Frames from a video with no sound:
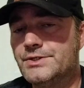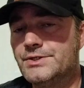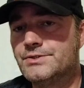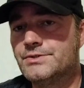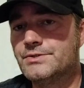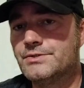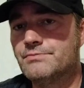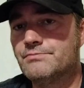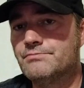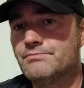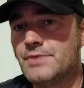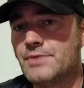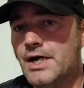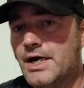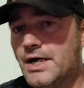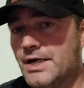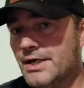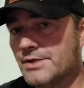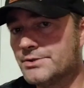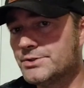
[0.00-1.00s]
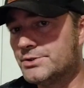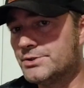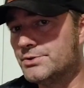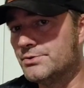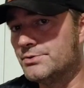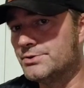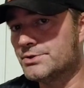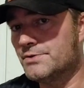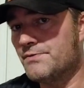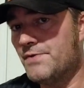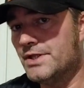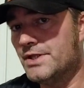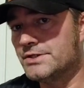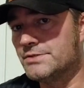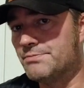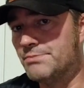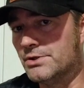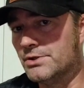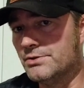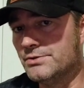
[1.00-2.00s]
these high altitude
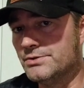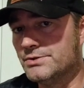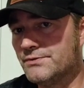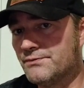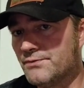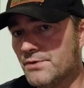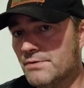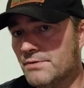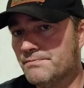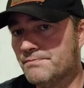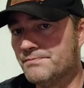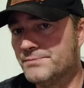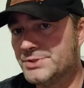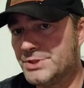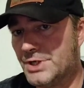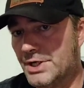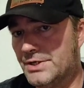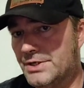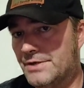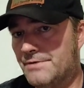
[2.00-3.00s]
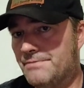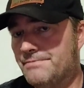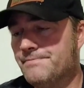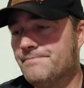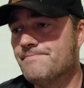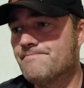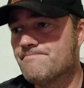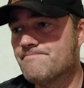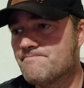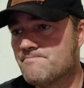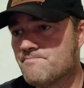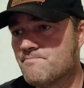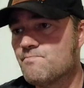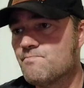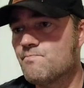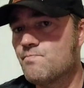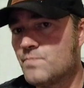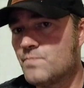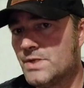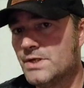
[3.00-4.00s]
surveillance balloons from China.
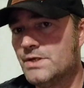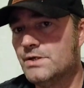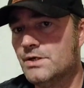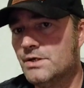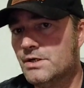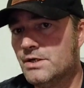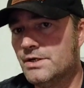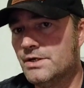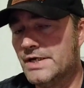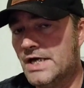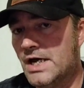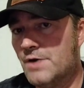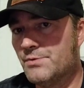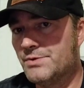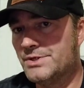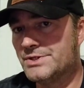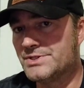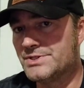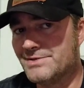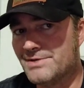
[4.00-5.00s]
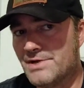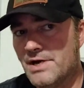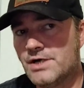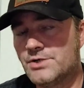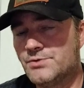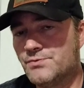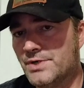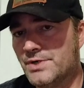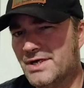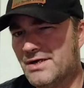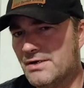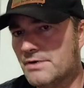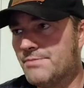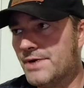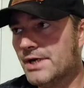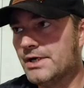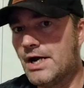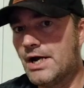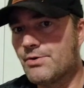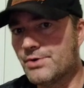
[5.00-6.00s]
Now we just knocked one out
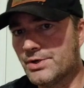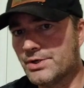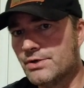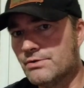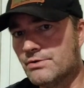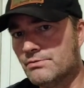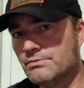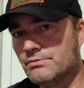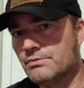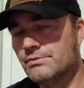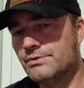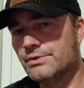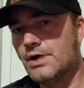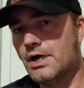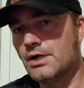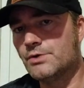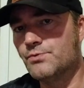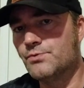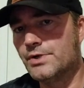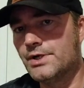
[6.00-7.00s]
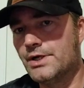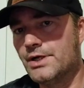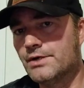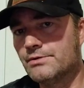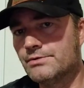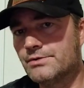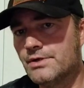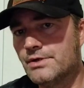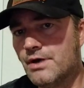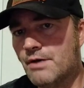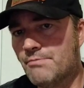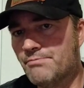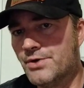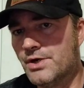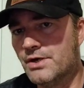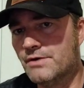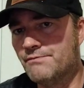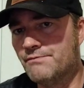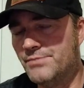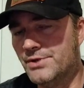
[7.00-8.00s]
about an hour ago. Knocked one out
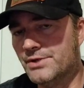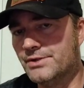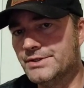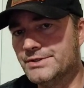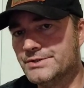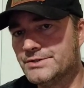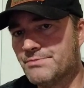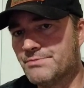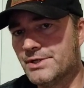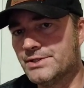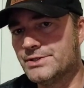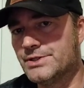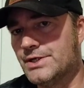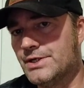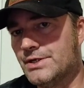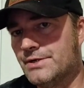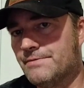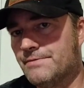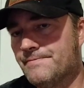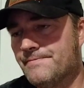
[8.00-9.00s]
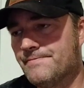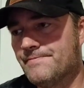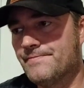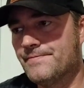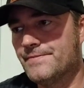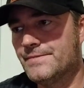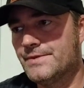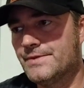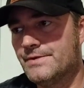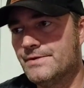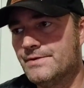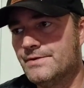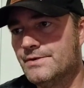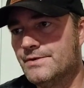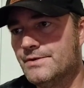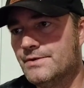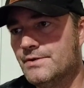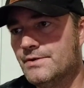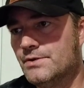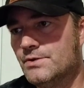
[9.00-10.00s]
above Billings, Montana.
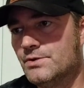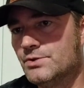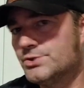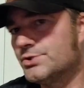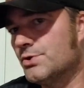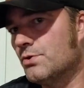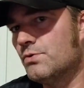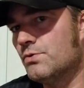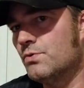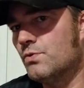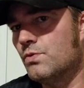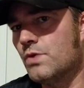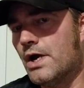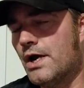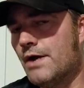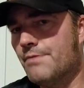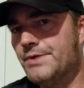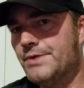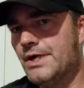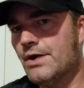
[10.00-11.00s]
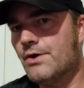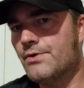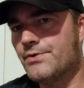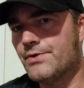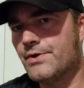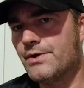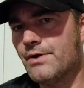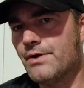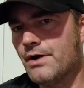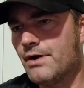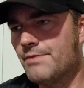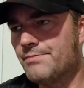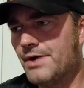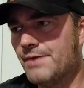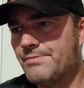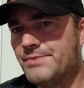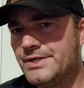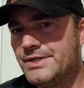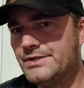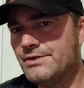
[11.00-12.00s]
So how many are there? how
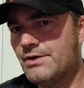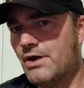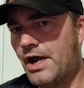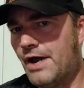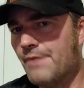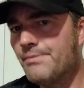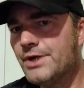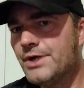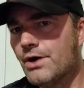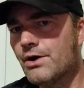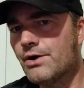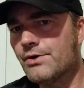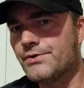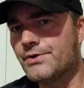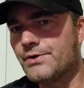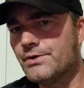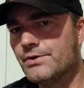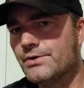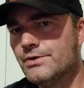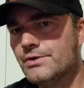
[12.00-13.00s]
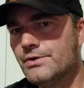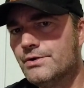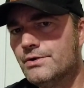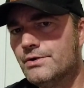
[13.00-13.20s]
many? How many are there?